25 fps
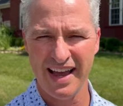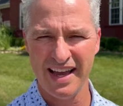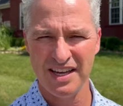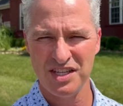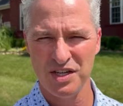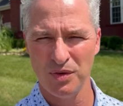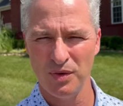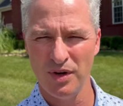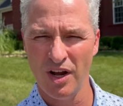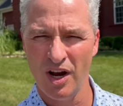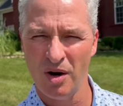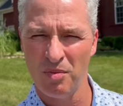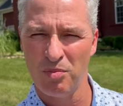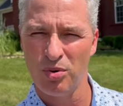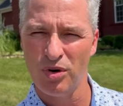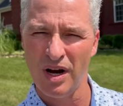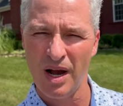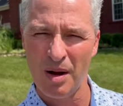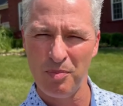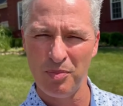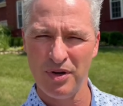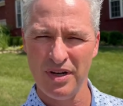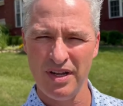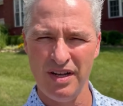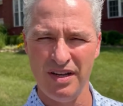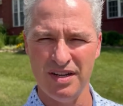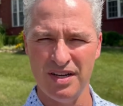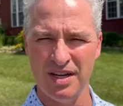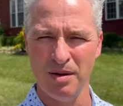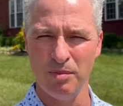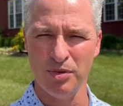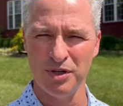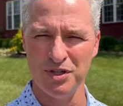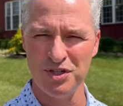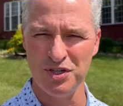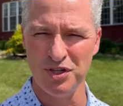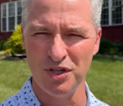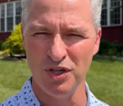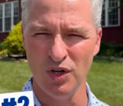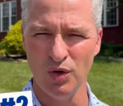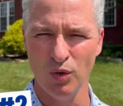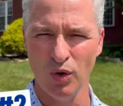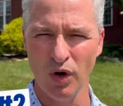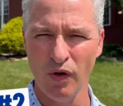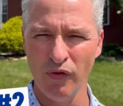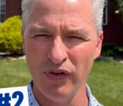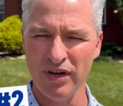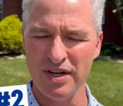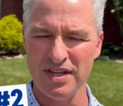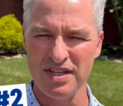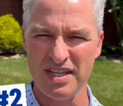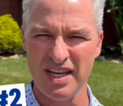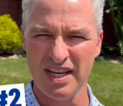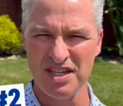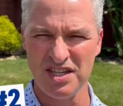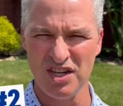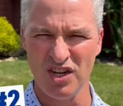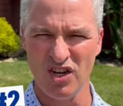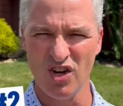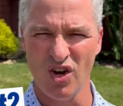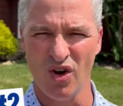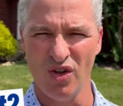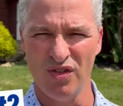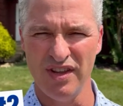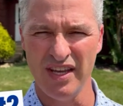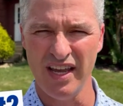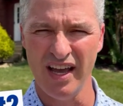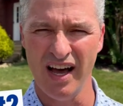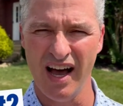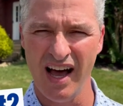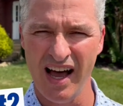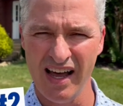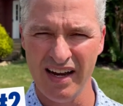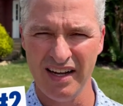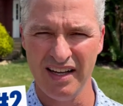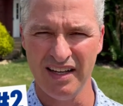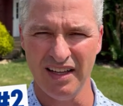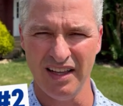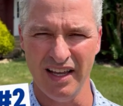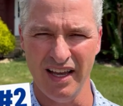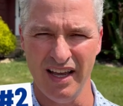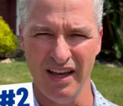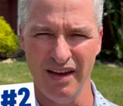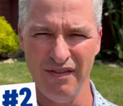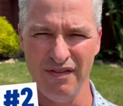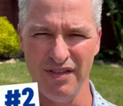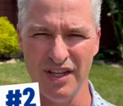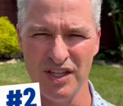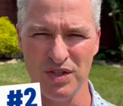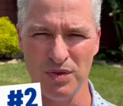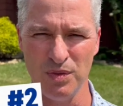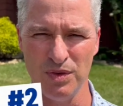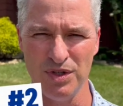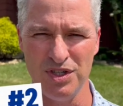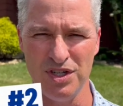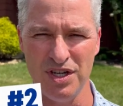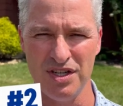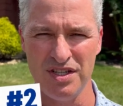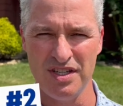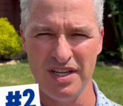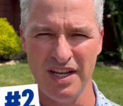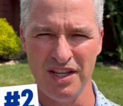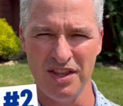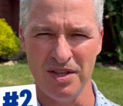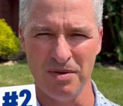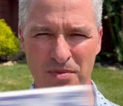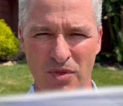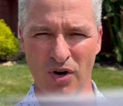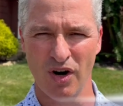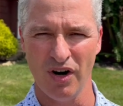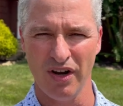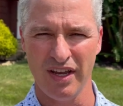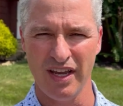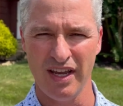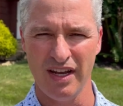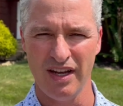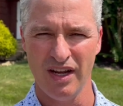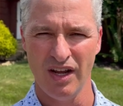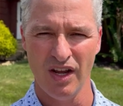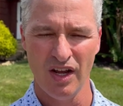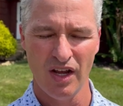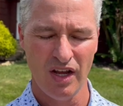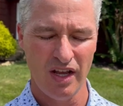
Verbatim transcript: guys, here we are. Property number two, we're over in a section called the Enclave. This one just hit the market.